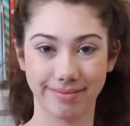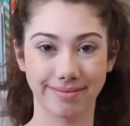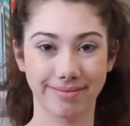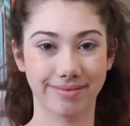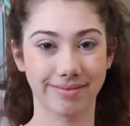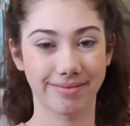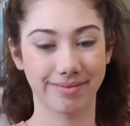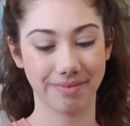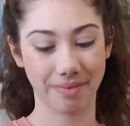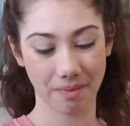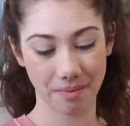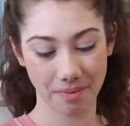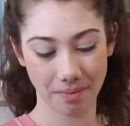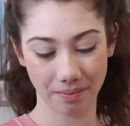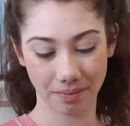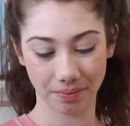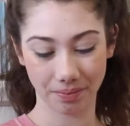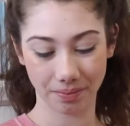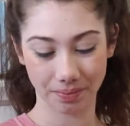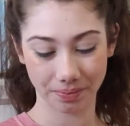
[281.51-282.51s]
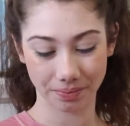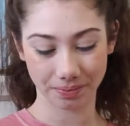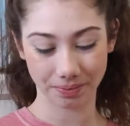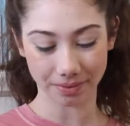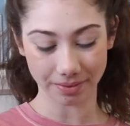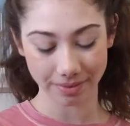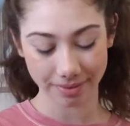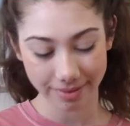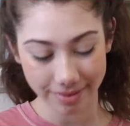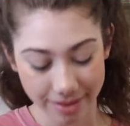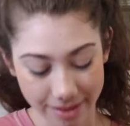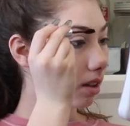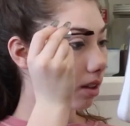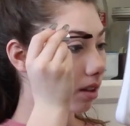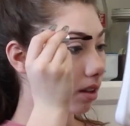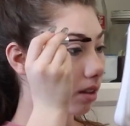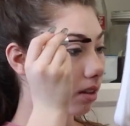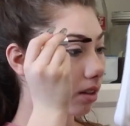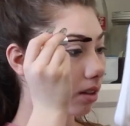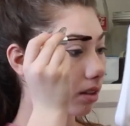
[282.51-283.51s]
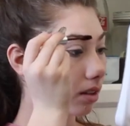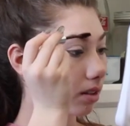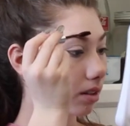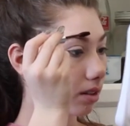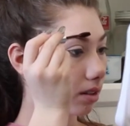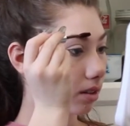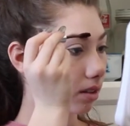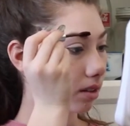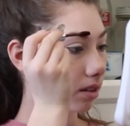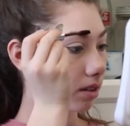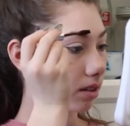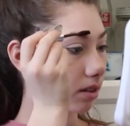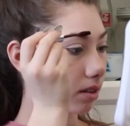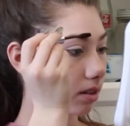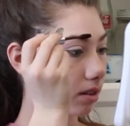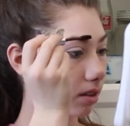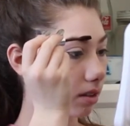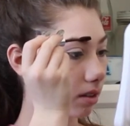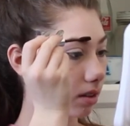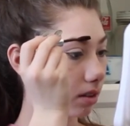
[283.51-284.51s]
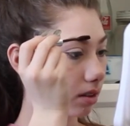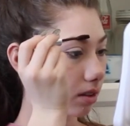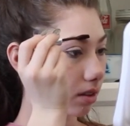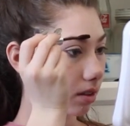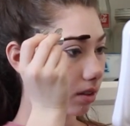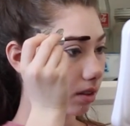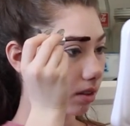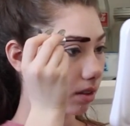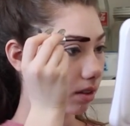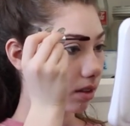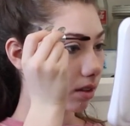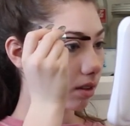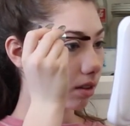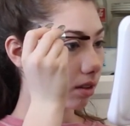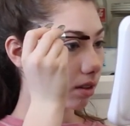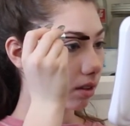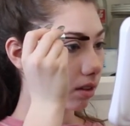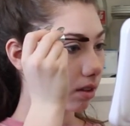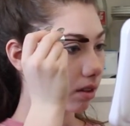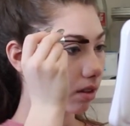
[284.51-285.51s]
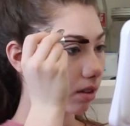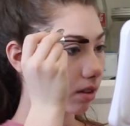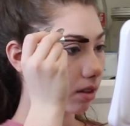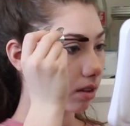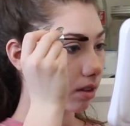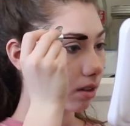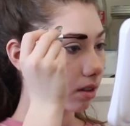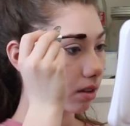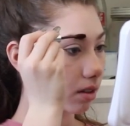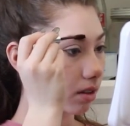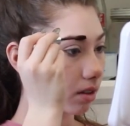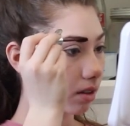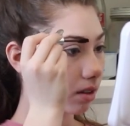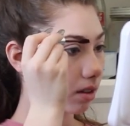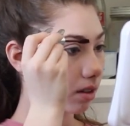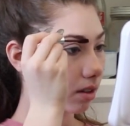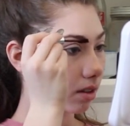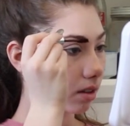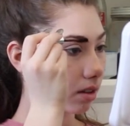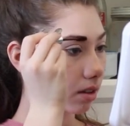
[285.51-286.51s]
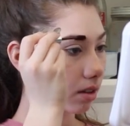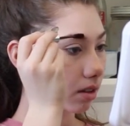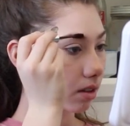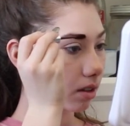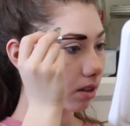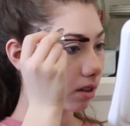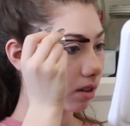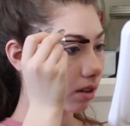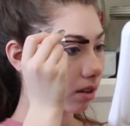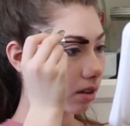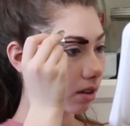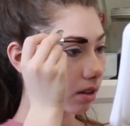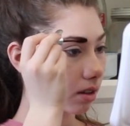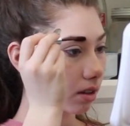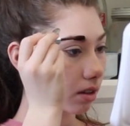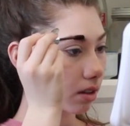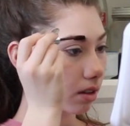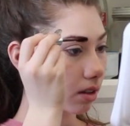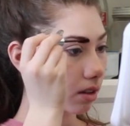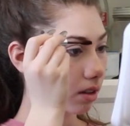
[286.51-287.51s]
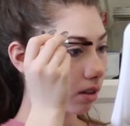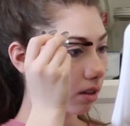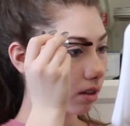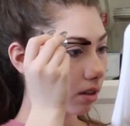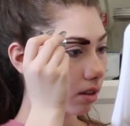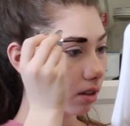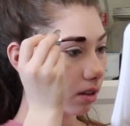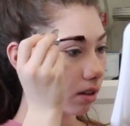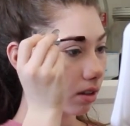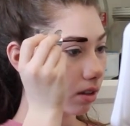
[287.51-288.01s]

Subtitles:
[no speech]